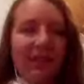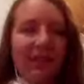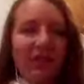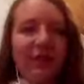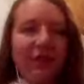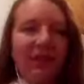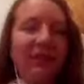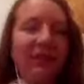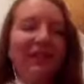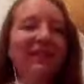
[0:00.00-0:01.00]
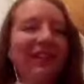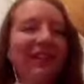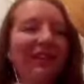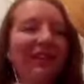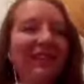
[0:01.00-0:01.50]
like, changing of seasons,
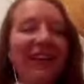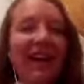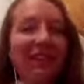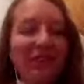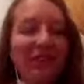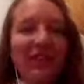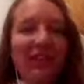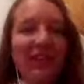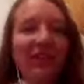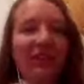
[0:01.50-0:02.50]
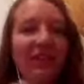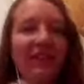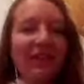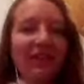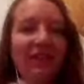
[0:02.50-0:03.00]
like, if it's an allergy thing or a
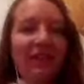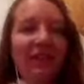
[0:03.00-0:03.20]
sinus